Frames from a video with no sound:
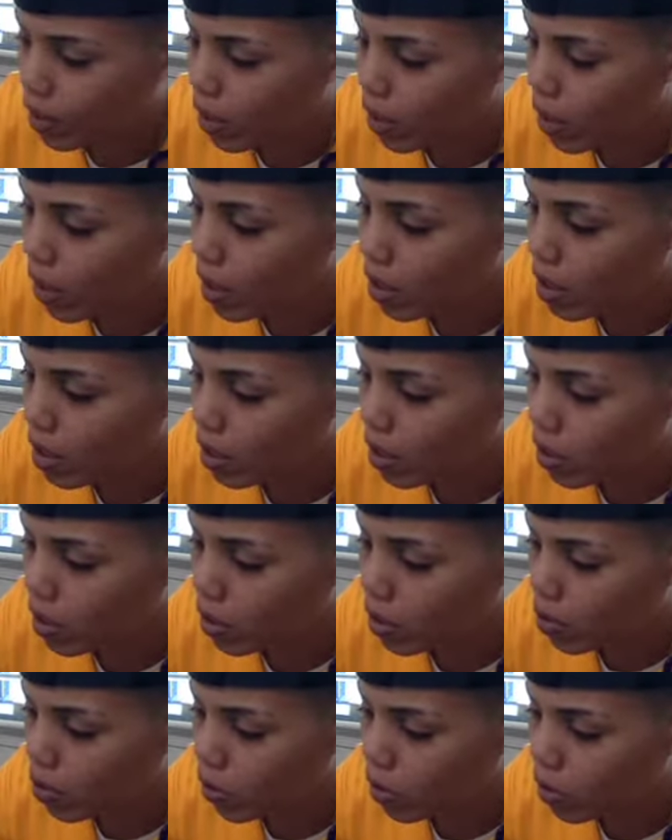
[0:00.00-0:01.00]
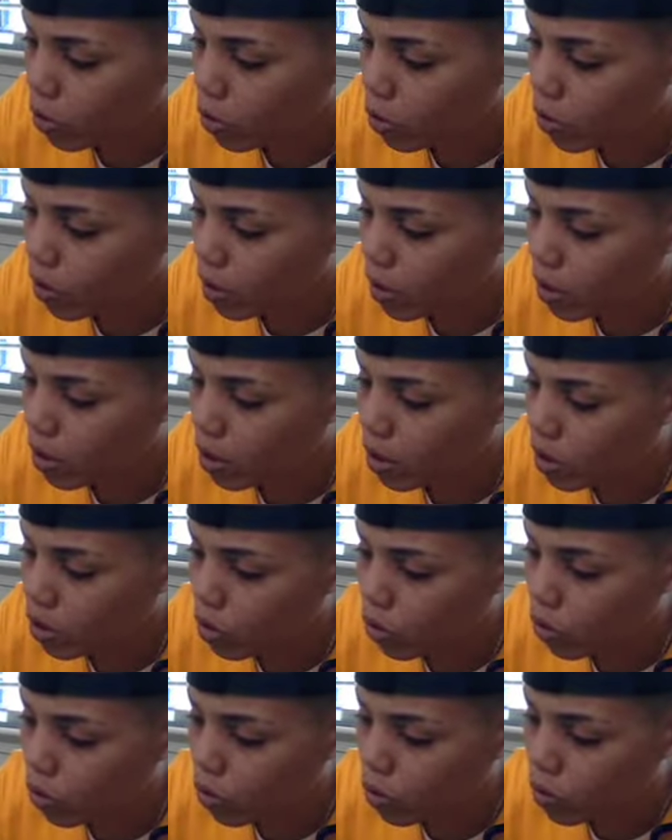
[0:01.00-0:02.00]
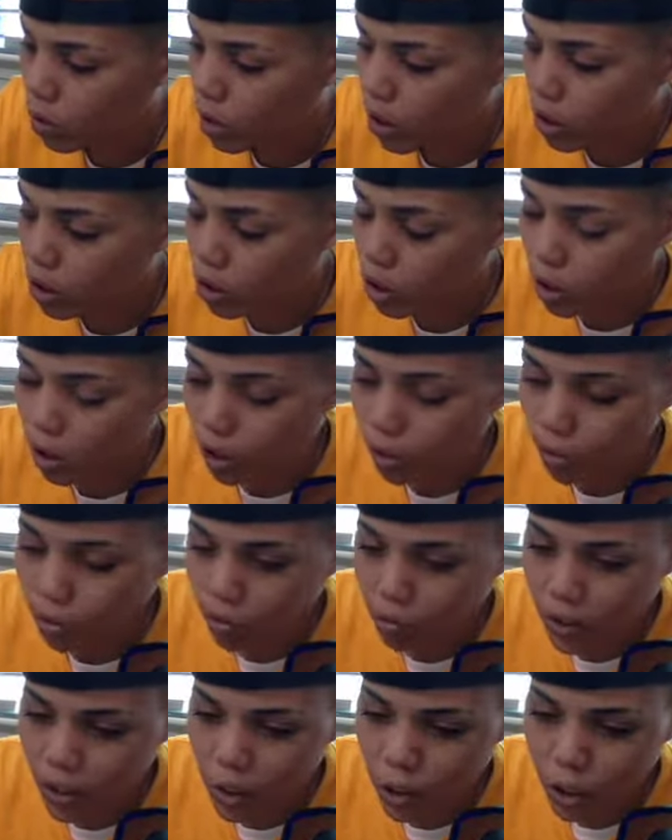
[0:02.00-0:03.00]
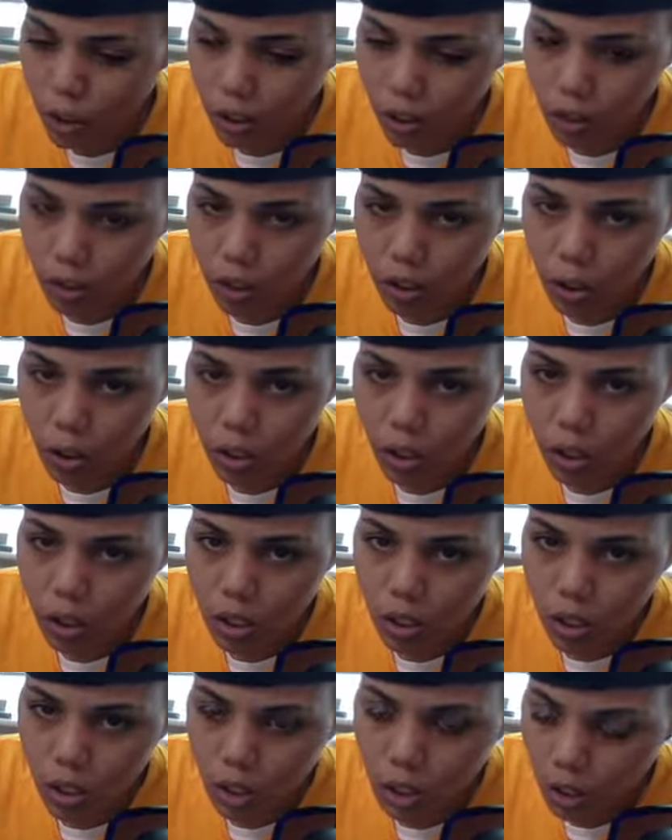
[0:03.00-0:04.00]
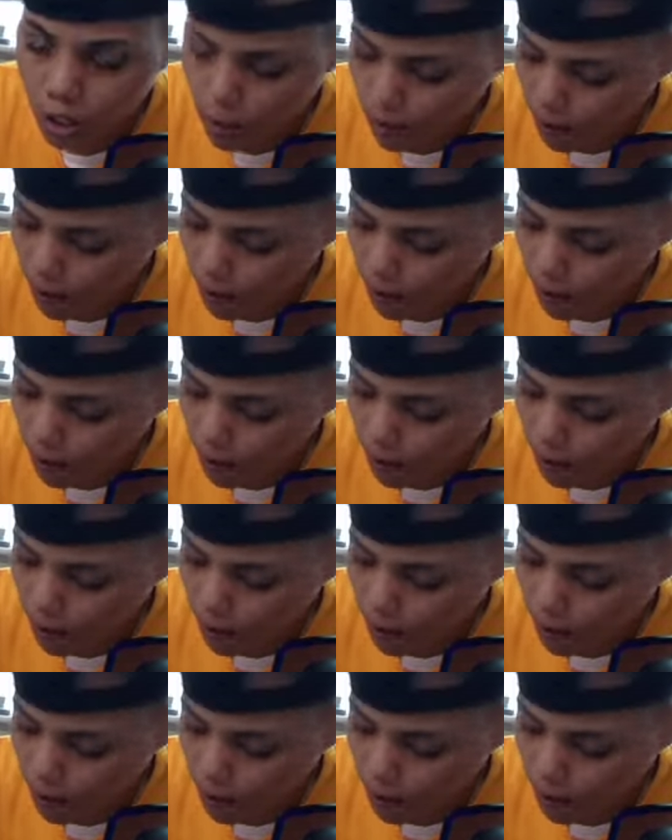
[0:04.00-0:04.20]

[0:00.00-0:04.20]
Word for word: Endings brings new beginnings, growth, change, liberation, transition.